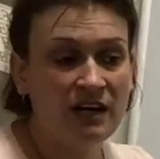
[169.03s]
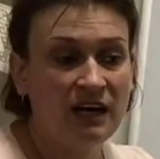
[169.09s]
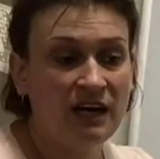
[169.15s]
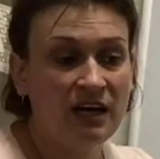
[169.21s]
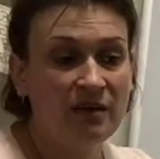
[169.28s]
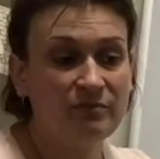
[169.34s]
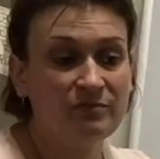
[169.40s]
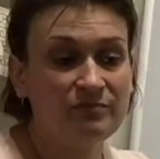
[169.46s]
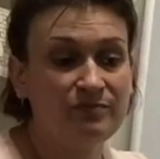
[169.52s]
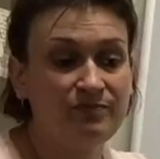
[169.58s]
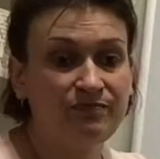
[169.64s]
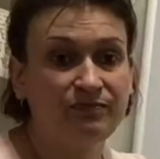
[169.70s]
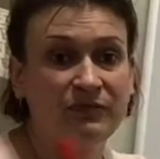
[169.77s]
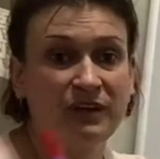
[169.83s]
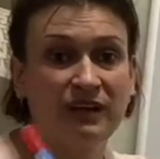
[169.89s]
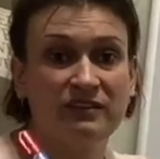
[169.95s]
Um,
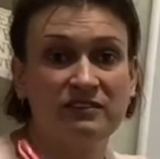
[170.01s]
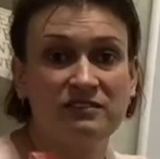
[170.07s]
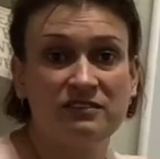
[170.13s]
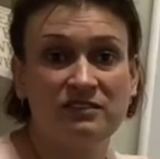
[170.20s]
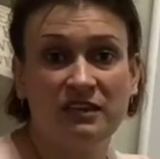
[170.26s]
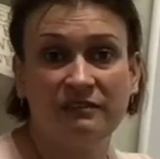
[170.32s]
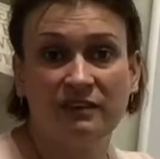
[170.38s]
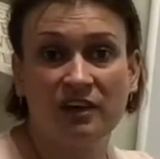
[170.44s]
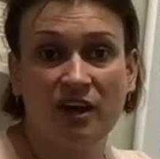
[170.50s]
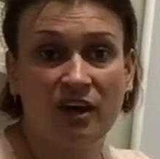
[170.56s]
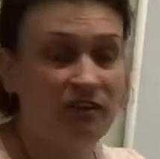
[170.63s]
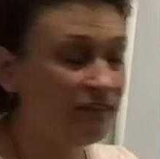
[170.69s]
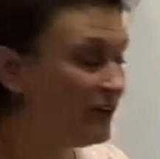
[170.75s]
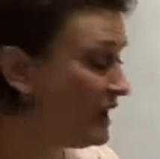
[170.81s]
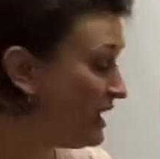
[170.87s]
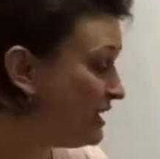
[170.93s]
Stephen
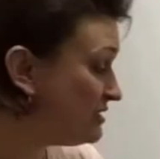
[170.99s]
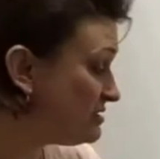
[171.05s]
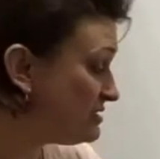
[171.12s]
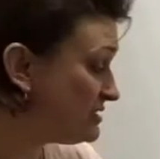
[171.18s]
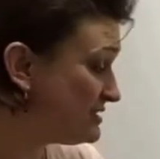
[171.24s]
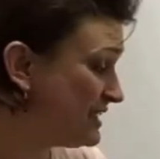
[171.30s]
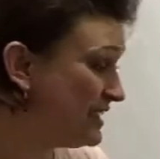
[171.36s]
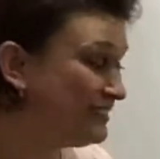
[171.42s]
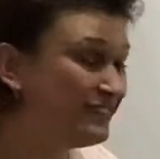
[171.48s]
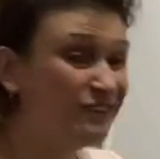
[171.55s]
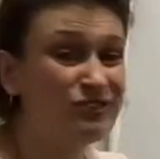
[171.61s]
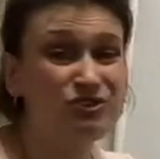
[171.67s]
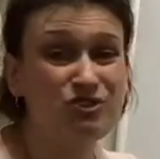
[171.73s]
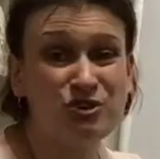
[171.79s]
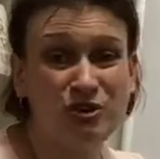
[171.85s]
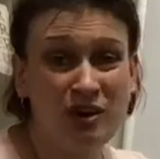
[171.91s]
Covey has said
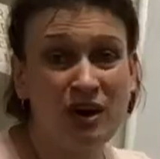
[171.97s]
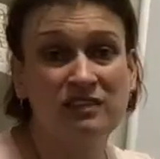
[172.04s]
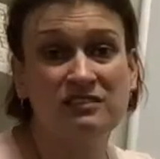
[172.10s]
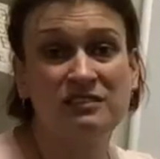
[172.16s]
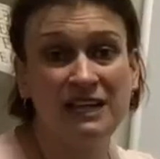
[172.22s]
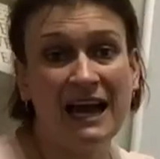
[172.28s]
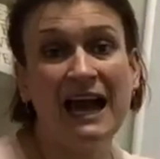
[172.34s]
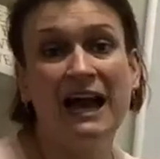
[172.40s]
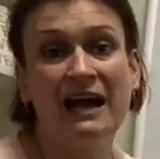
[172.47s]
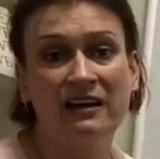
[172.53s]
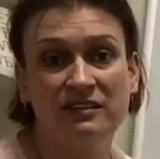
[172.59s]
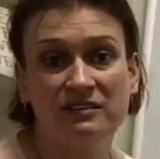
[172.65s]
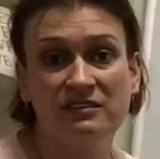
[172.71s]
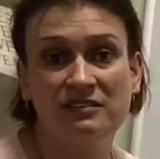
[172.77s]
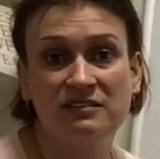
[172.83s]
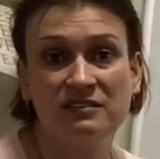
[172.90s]
that trust
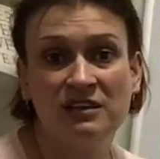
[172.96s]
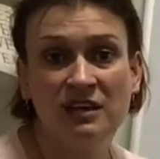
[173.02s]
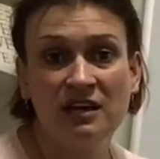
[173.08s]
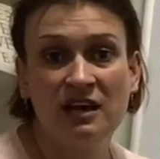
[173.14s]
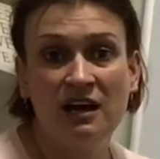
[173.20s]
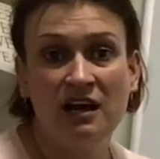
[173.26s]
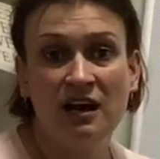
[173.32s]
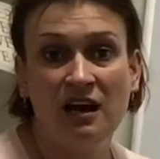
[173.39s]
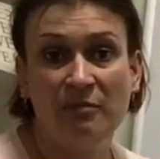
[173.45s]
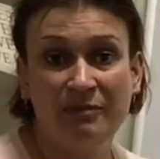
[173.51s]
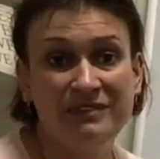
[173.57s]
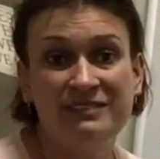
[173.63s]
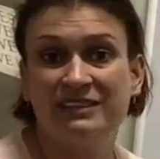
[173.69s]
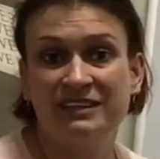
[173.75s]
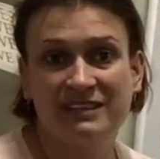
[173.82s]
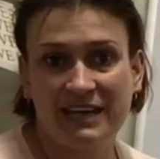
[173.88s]
has a
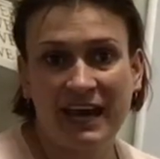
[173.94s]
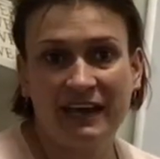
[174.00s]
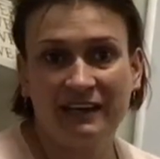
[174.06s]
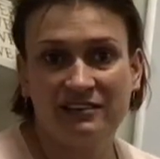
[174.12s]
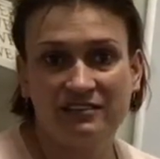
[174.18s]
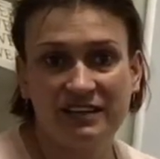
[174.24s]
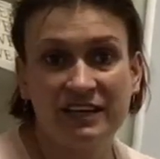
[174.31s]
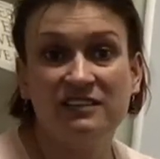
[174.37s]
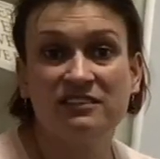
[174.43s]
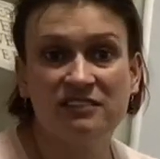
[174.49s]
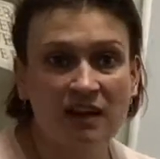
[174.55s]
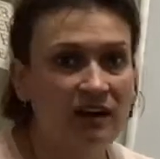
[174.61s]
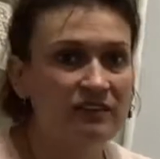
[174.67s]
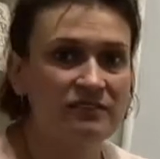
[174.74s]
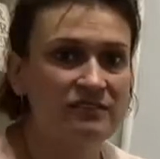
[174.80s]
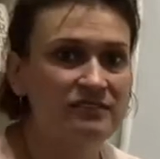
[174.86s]
business case. It
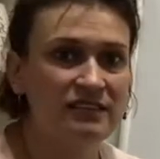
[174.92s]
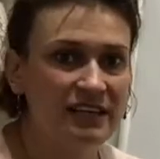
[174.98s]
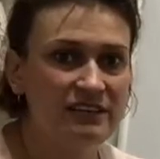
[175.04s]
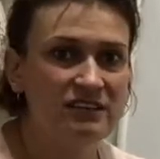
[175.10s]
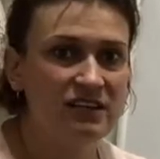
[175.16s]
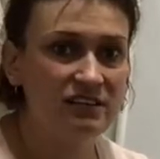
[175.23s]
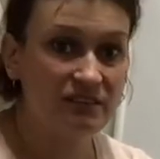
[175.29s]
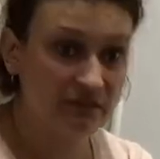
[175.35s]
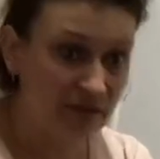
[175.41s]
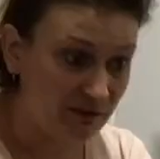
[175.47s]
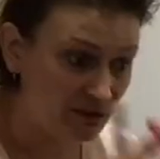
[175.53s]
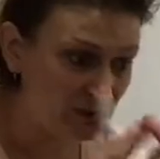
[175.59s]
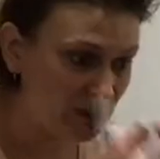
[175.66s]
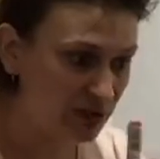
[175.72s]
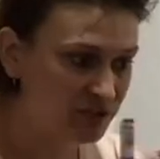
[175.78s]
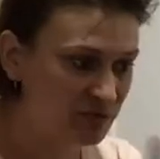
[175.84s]
does. It does. If you have
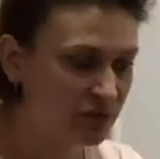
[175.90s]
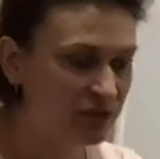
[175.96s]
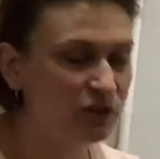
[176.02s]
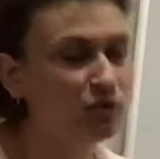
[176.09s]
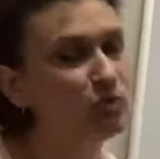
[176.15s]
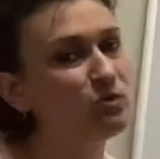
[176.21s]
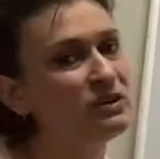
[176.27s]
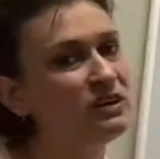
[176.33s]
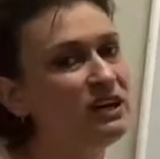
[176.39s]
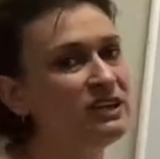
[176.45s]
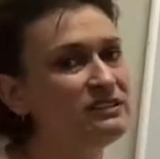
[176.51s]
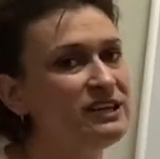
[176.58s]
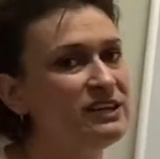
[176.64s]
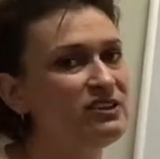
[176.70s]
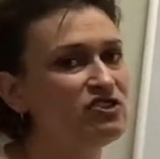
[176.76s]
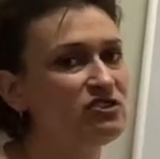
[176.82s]
trust within an
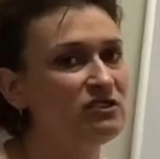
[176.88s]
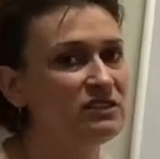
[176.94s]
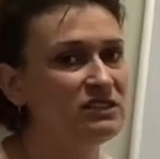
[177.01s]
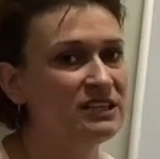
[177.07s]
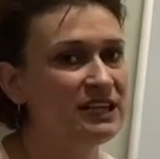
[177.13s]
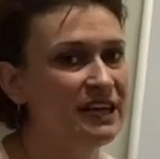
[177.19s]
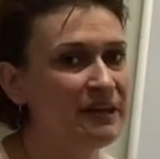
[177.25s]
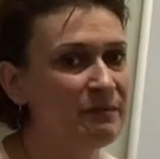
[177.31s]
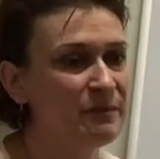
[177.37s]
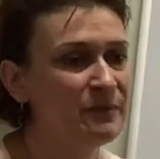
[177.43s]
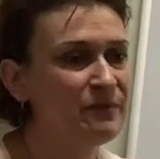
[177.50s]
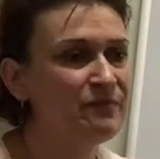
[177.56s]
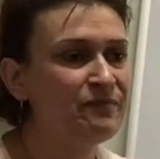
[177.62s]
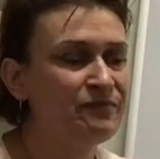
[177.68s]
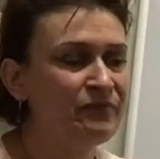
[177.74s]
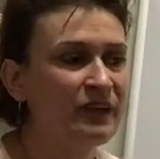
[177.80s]
organisation, a team,
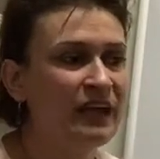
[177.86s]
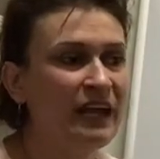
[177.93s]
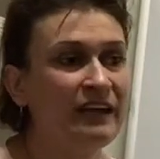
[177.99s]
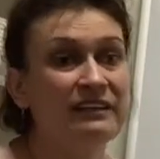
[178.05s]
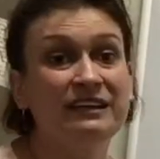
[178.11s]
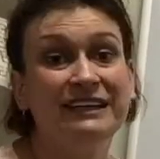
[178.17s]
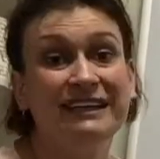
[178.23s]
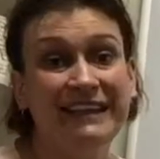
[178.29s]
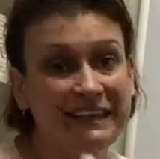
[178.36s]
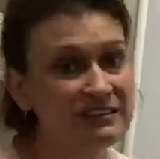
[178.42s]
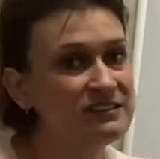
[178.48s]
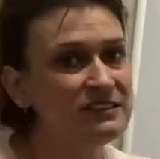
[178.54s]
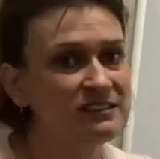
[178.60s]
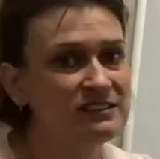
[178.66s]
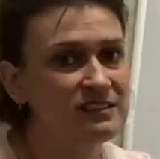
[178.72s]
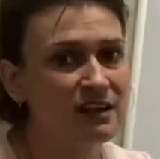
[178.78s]
it
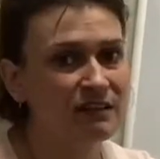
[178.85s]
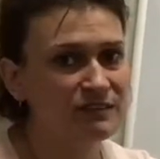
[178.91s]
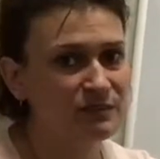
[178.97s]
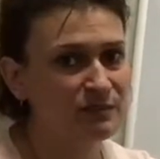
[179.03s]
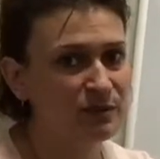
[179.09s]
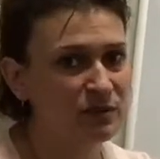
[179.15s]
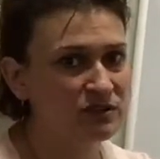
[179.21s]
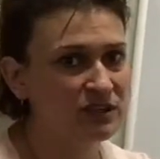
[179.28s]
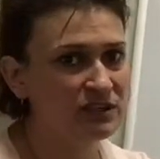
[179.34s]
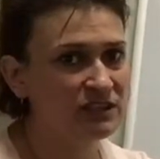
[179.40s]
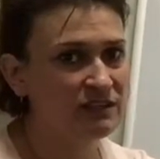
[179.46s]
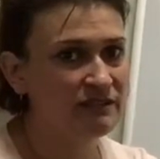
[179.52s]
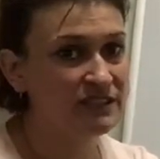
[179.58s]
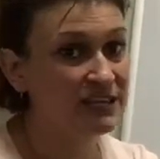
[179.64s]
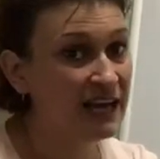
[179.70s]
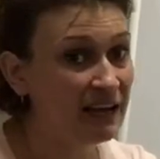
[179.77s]
lends itself to
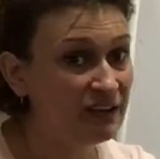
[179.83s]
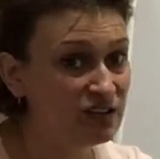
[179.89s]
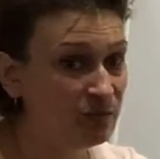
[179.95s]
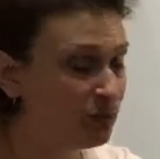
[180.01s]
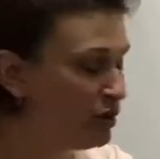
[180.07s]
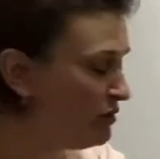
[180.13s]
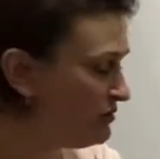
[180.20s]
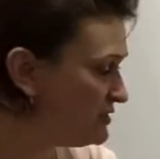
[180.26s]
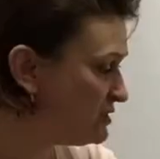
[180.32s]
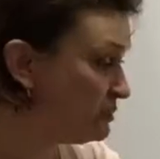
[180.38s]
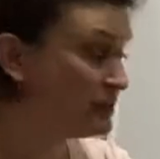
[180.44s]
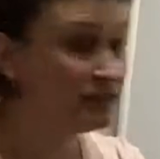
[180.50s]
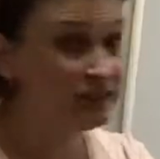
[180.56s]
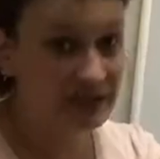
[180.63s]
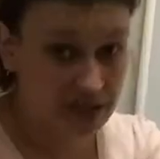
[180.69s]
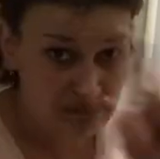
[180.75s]
productivity and to
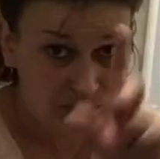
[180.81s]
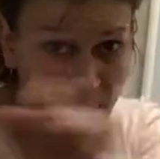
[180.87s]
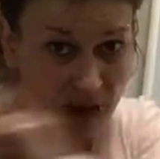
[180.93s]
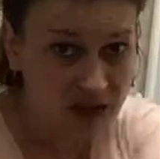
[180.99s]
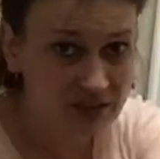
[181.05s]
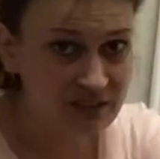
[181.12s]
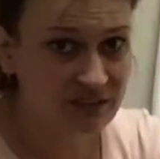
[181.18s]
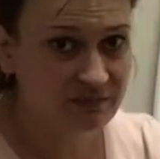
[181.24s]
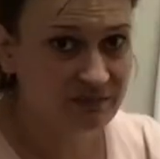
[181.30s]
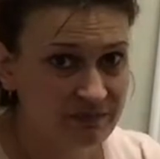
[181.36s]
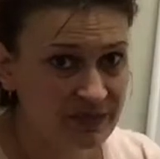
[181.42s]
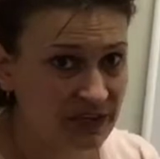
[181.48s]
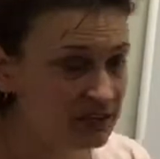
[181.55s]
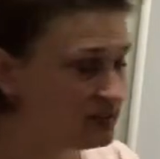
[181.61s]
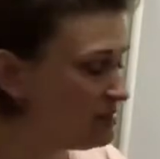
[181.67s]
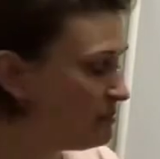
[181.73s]
profitability. But
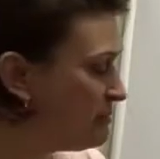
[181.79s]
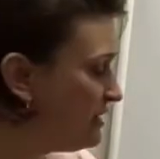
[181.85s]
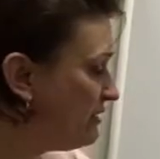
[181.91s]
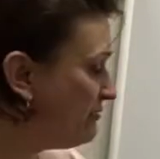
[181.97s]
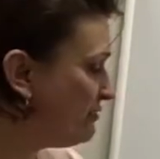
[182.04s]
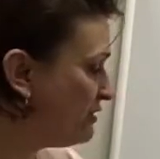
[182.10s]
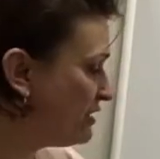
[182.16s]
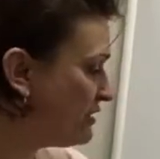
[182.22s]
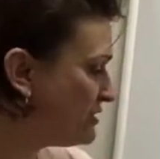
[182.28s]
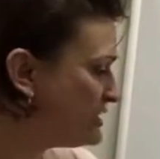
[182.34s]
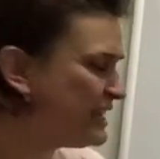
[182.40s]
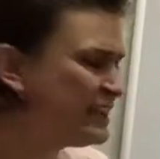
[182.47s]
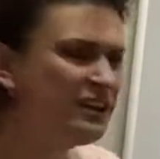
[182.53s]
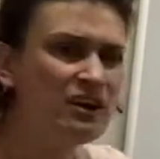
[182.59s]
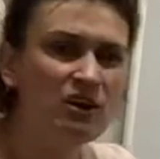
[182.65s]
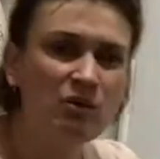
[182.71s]
that's something for another day.